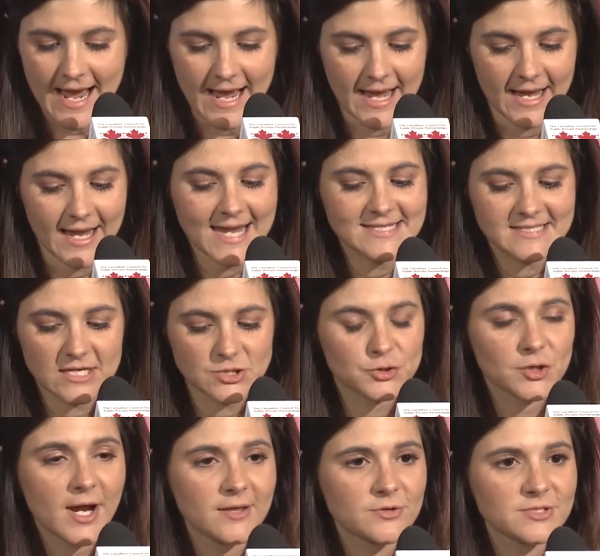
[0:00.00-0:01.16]
Uh, ACS
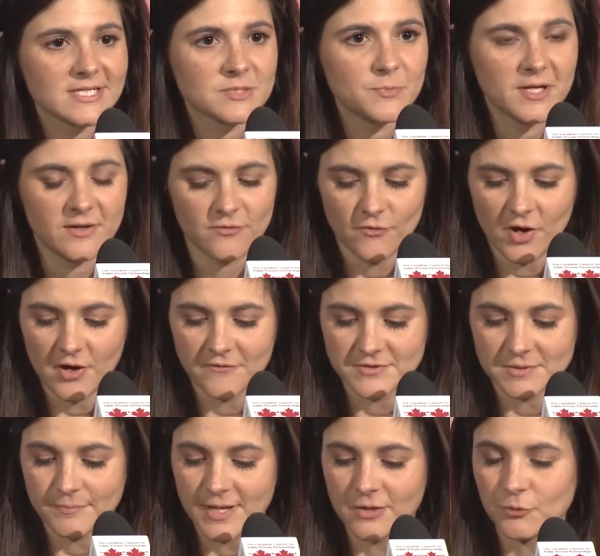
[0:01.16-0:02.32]
Dragados has been involved
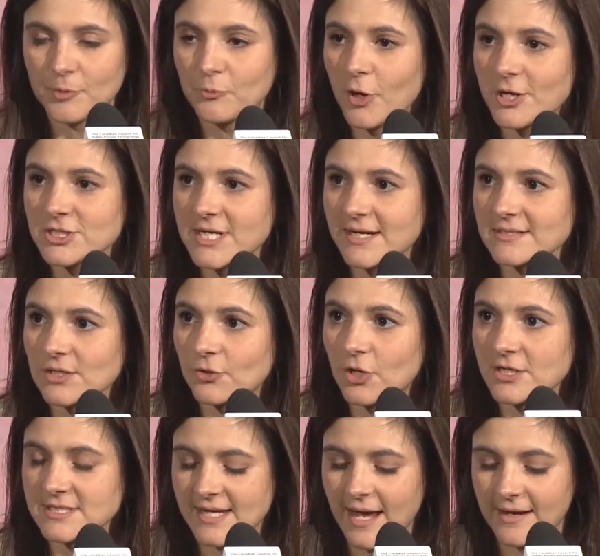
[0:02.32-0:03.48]
in P3 projects
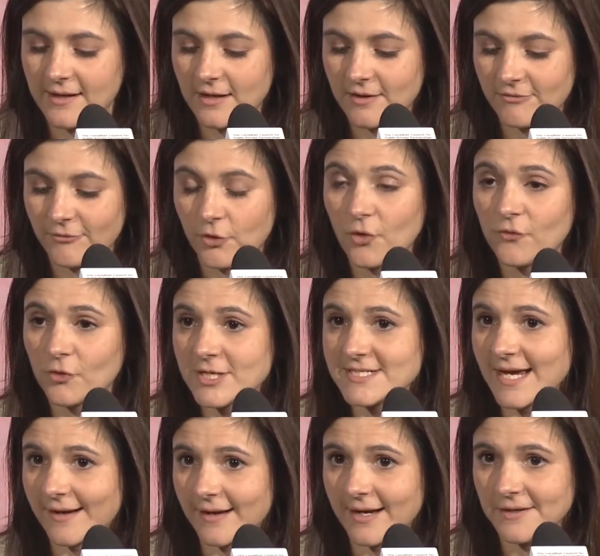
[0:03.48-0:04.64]
across Canada for over a
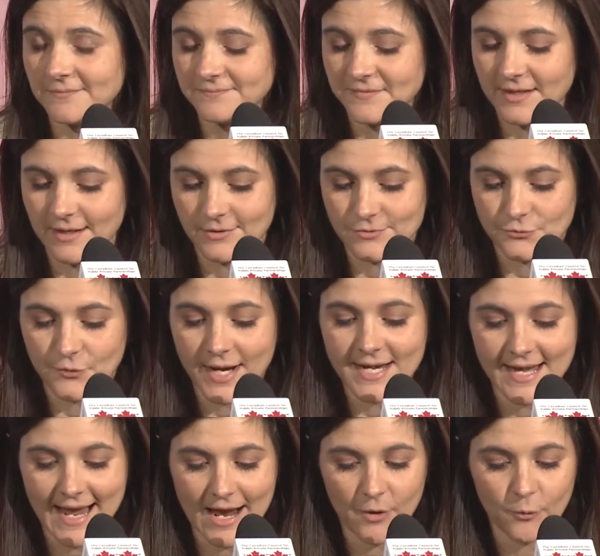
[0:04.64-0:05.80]
decade, and right
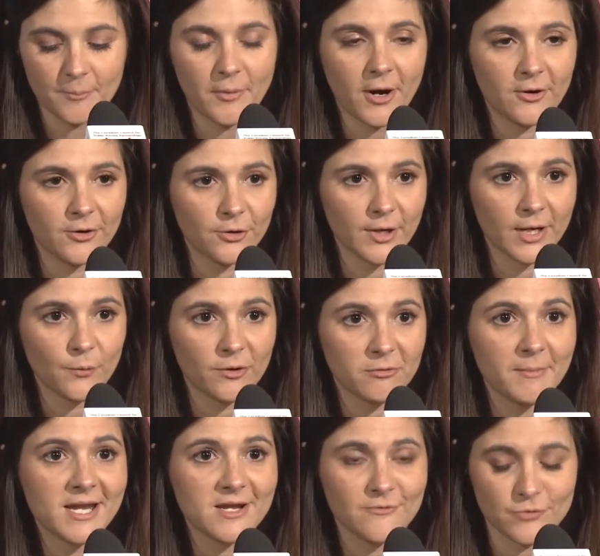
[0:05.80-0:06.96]
now we're partnering with
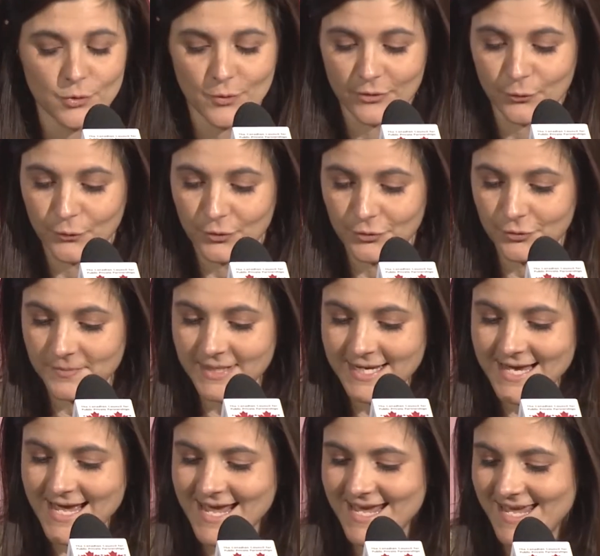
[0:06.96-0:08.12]
many of you in the room
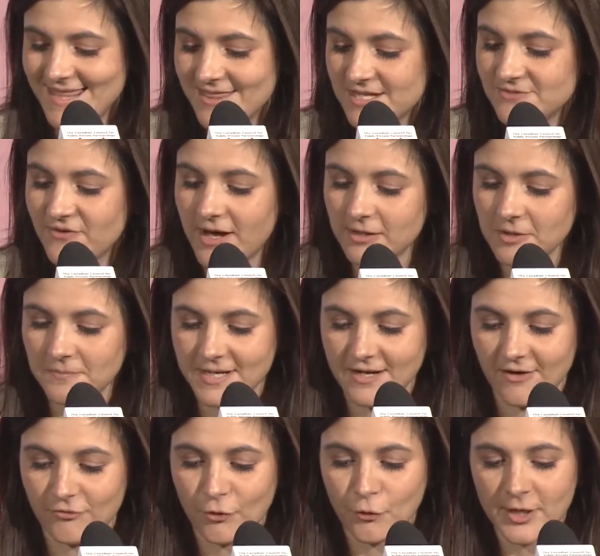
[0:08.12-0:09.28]
in the development
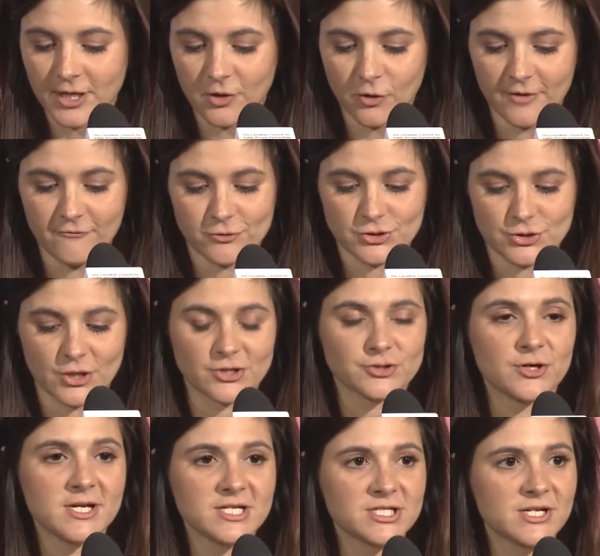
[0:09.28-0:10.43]
of critical infrastructure
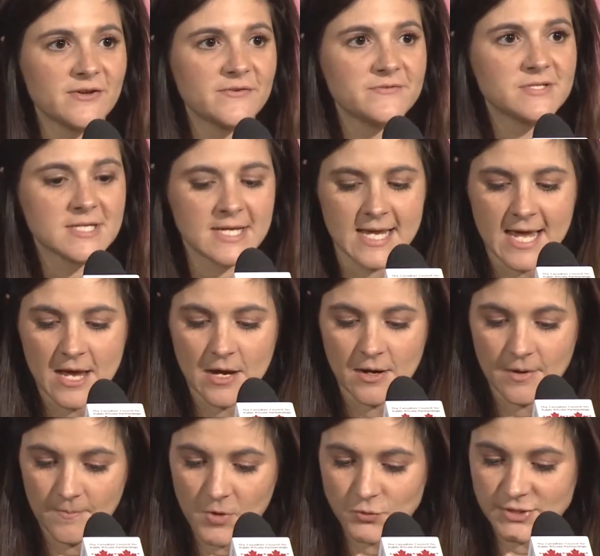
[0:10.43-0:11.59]
initiatives,
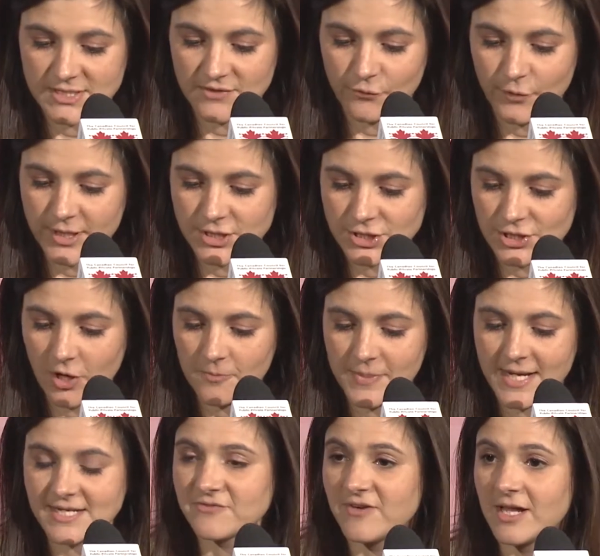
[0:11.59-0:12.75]
most of which are
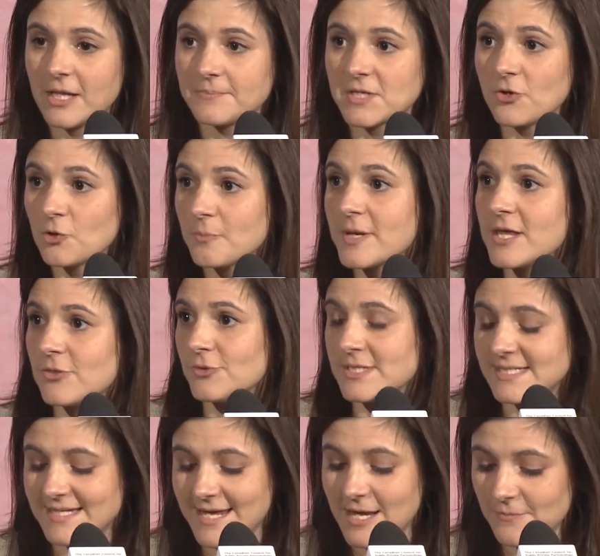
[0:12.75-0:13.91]
being developed under P3
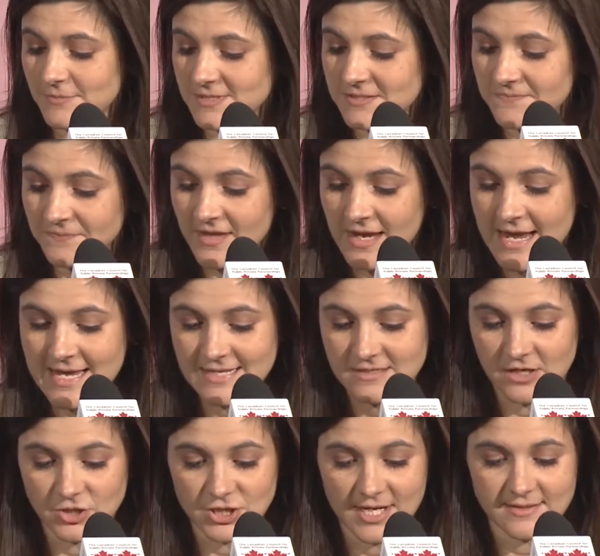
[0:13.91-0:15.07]
schemes
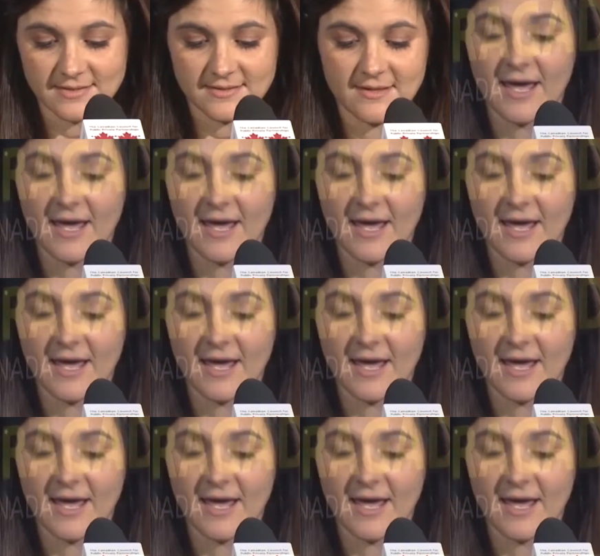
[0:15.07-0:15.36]
such as